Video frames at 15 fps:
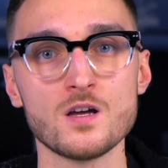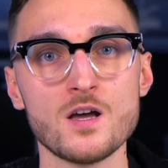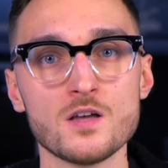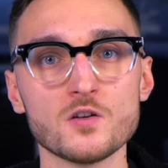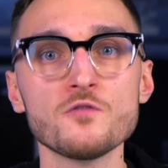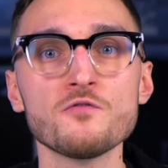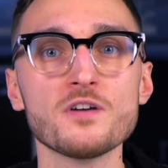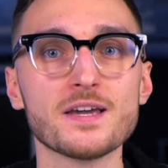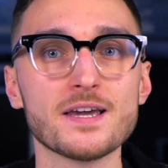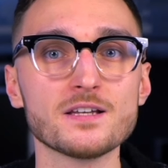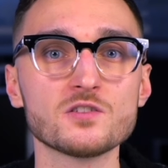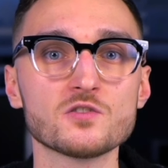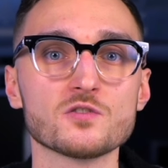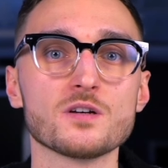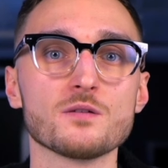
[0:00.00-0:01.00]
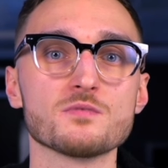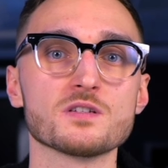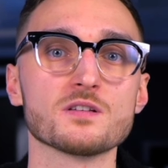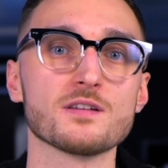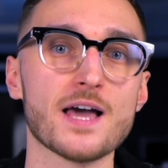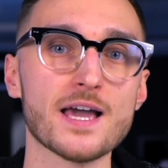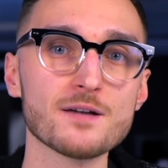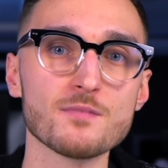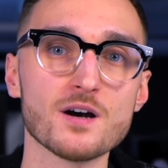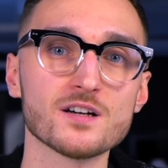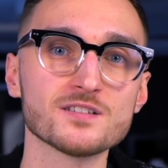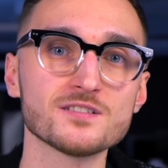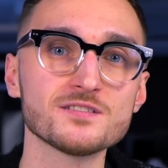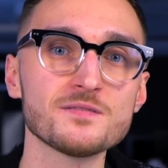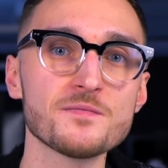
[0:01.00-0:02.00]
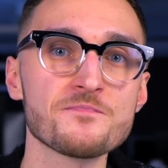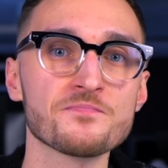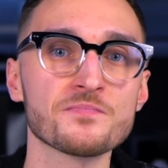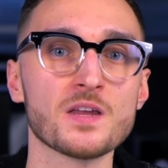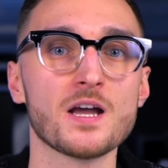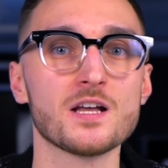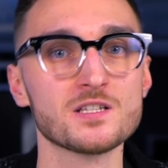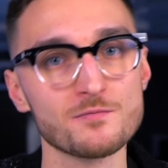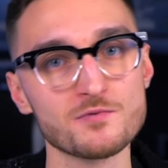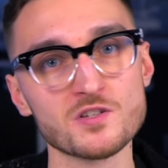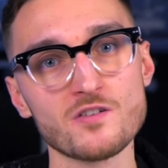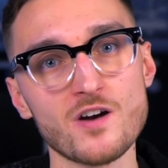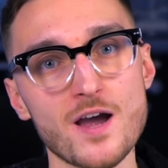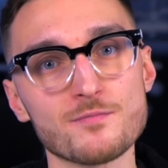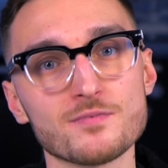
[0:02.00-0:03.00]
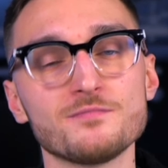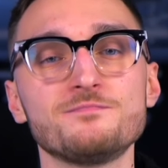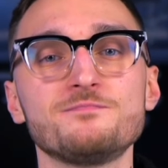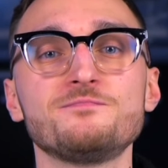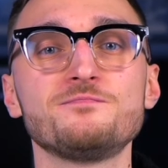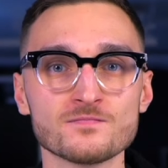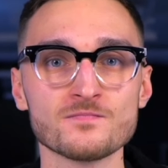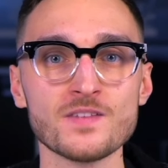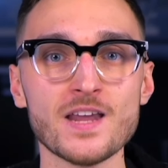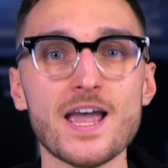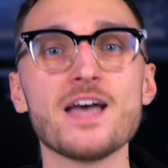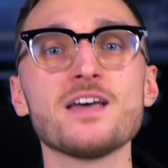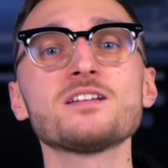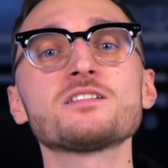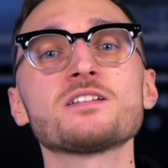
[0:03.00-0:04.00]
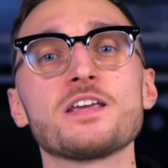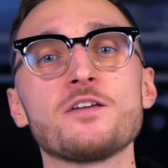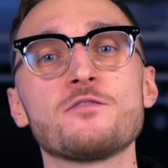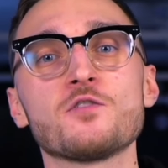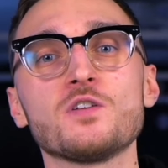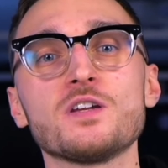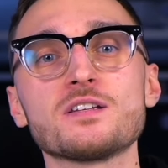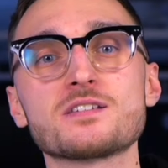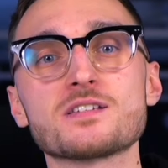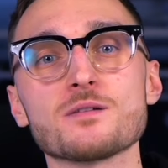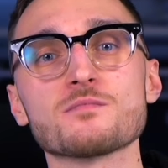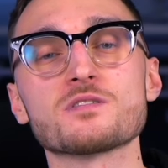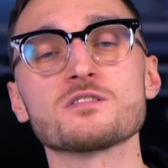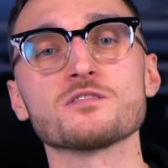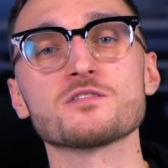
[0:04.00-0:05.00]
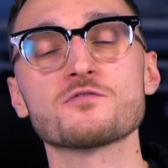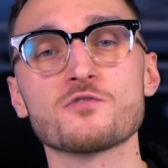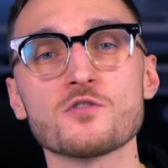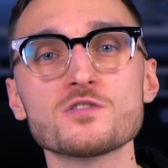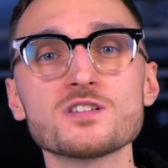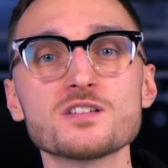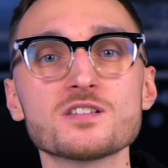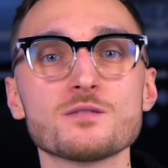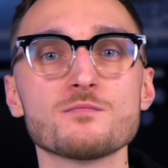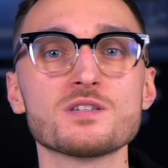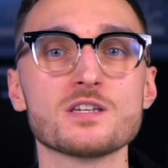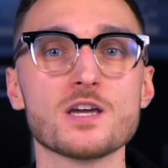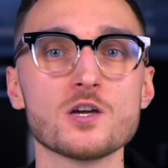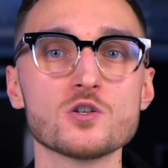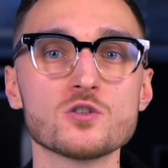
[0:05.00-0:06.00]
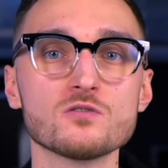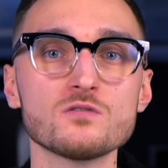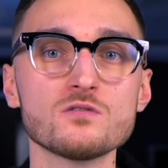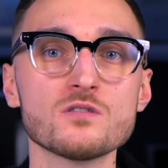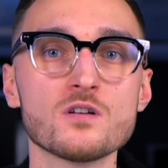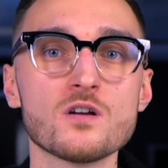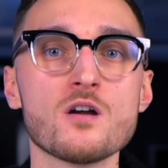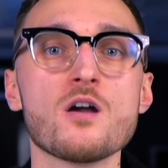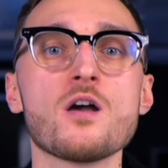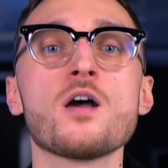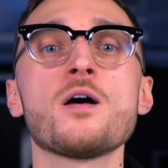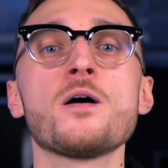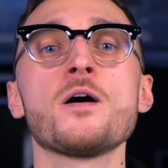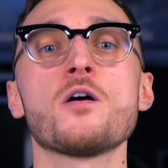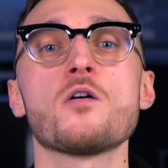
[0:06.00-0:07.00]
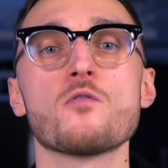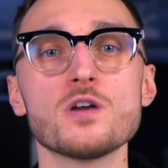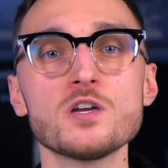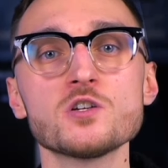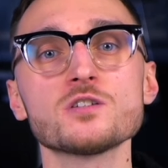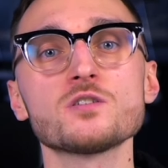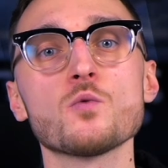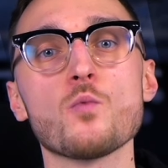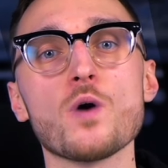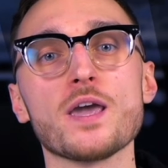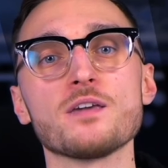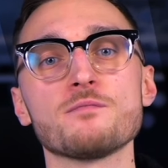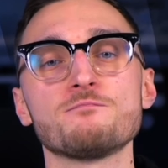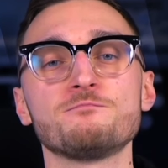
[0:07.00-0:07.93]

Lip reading: Don't forget to tap the like button and subscribe. And if you need some Salesforce customization, reach ENWAY.